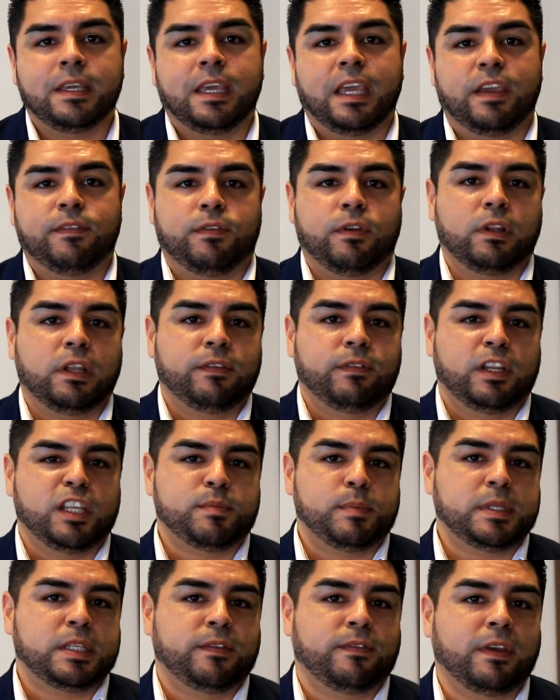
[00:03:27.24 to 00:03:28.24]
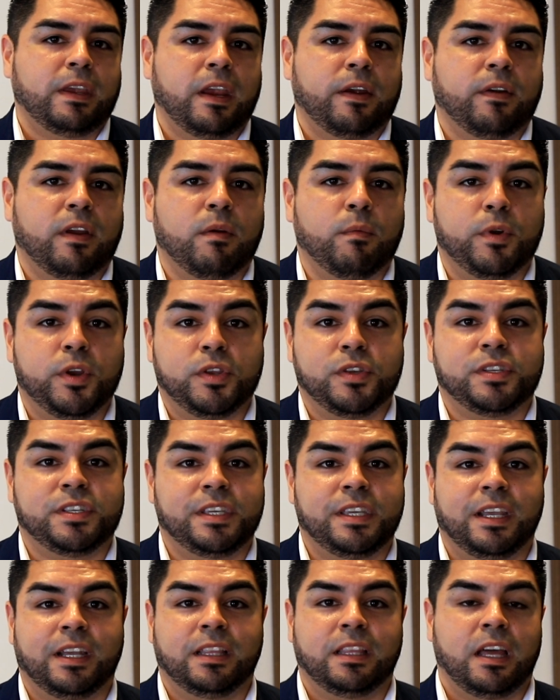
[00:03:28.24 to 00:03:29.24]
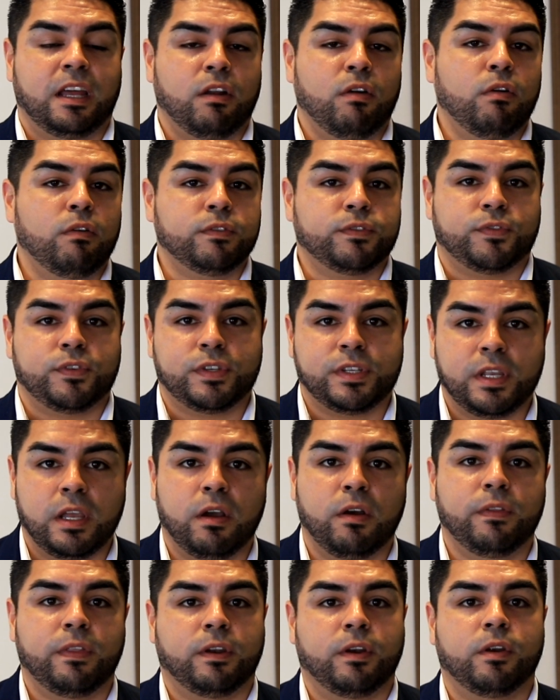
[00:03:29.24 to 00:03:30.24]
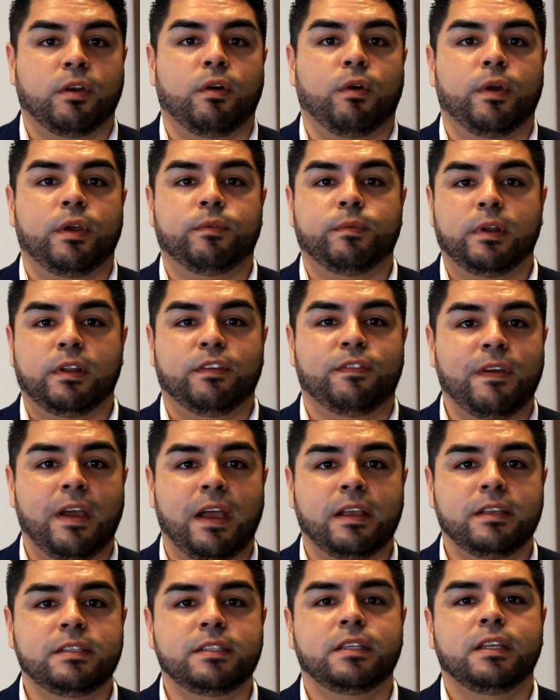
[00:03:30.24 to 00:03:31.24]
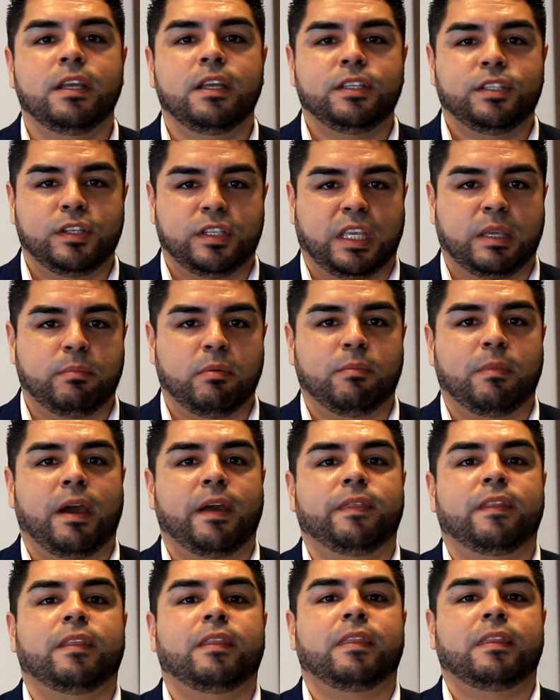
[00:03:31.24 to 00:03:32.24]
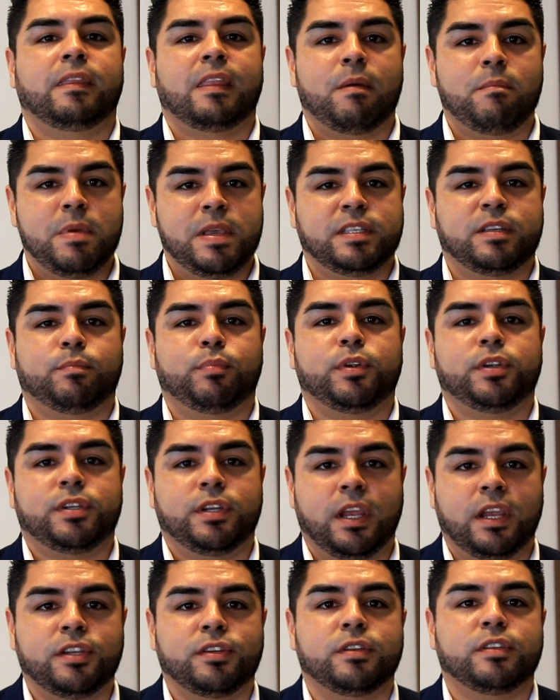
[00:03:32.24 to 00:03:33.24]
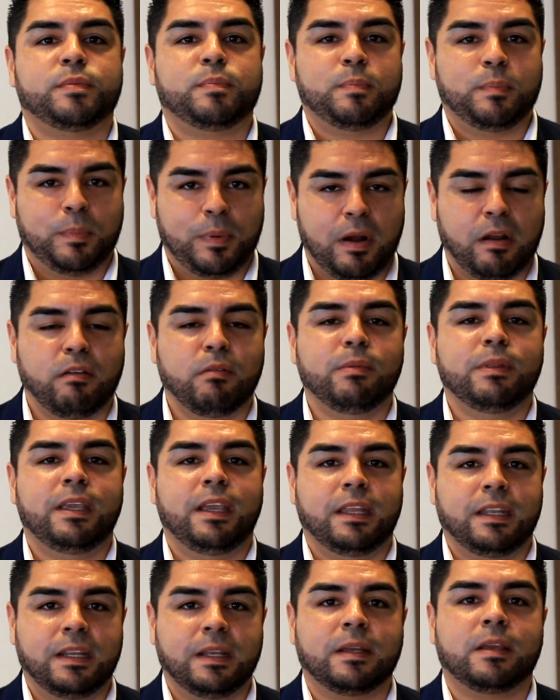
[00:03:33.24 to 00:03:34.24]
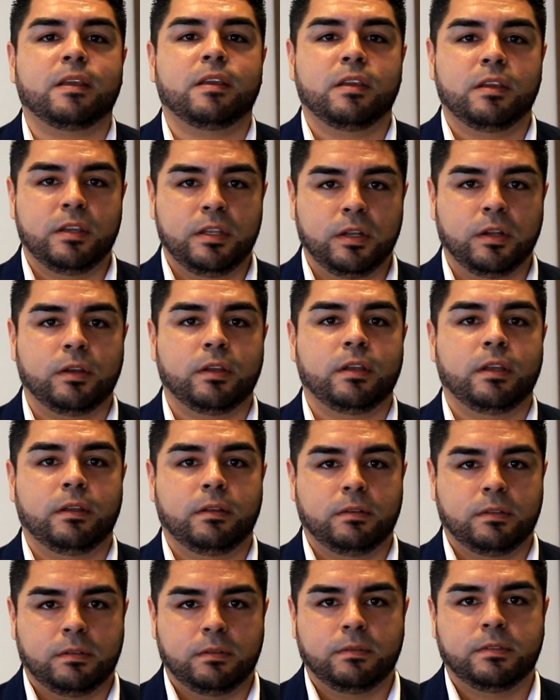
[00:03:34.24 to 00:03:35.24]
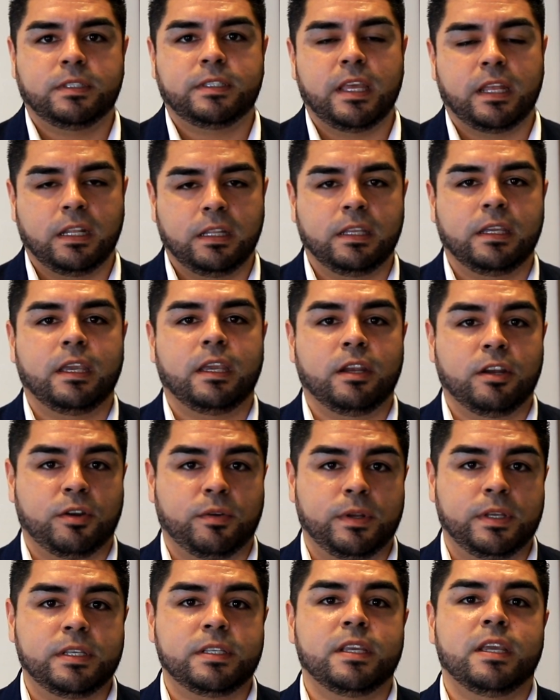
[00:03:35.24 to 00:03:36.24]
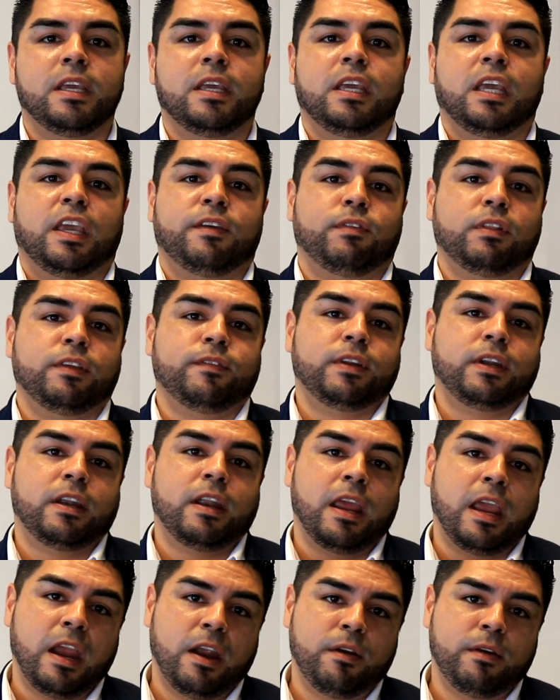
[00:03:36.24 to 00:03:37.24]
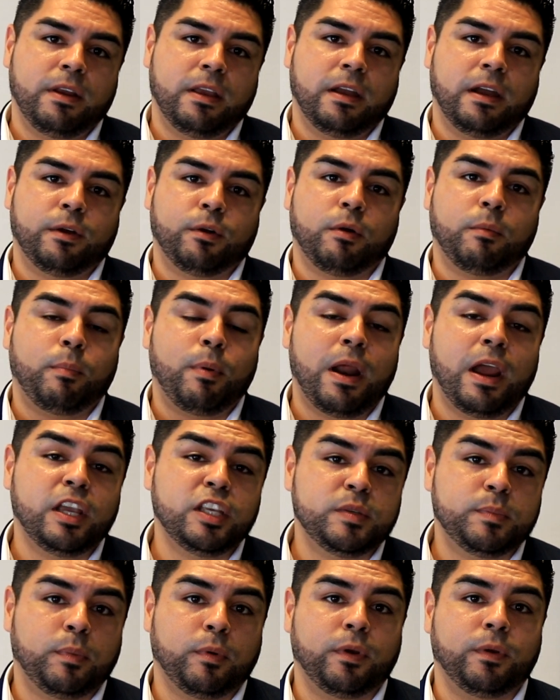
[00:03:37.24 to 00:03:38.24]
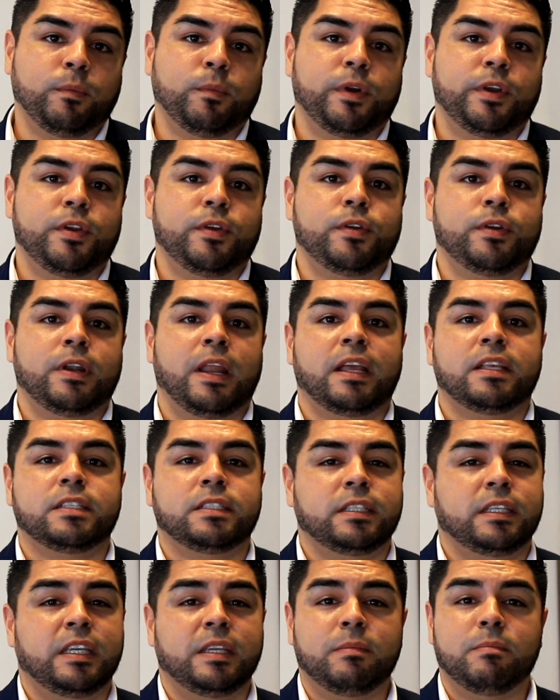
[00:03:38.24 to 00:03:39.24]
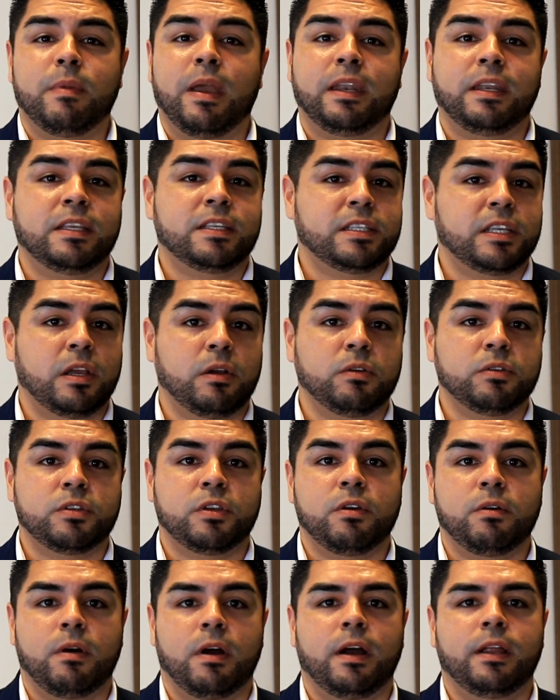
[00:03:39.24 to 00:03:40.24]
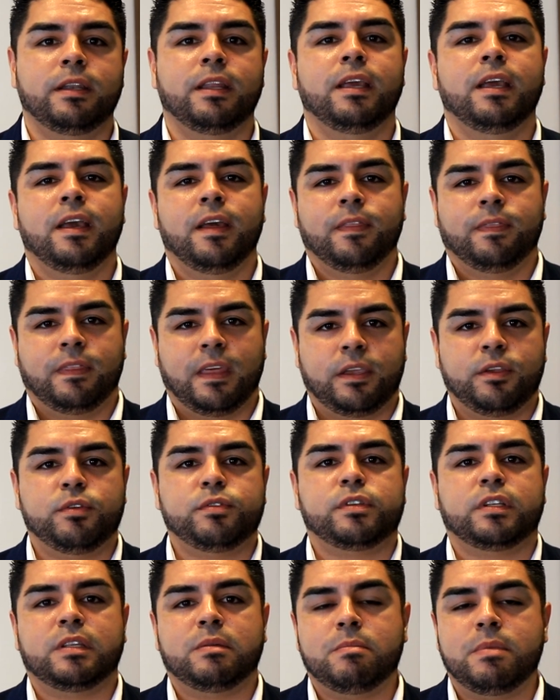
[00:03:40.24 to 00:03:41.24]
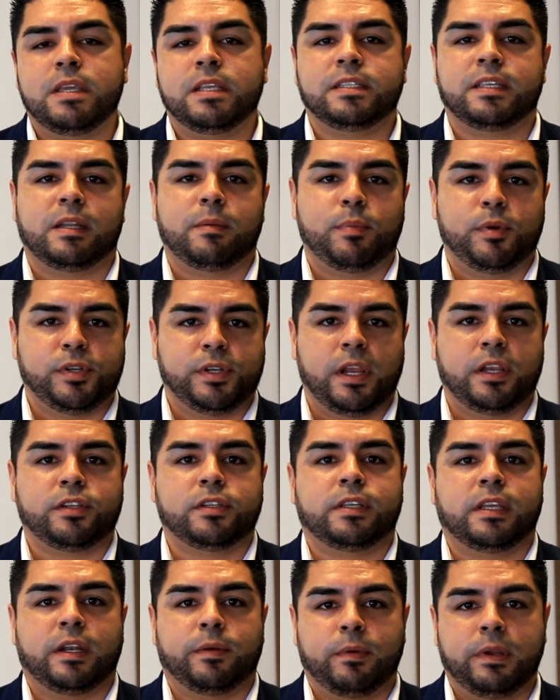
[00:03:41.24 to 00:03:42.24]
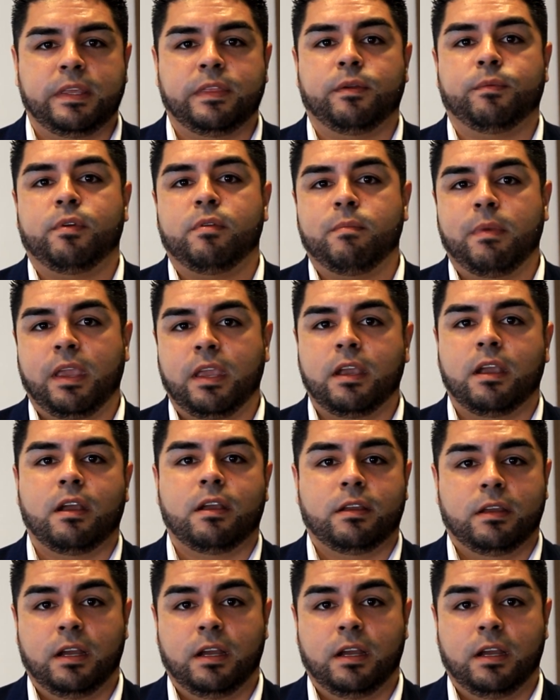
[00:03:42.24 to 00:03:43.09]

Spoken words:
If you live in a specific area where you're seeing a lot of homes for sale that are going really fast, just keep in mind that means appreciation is probably going to steadily increase. If you live in an area or price point where you're not seeing many sales go on, that usually means that appreciation is going to either remain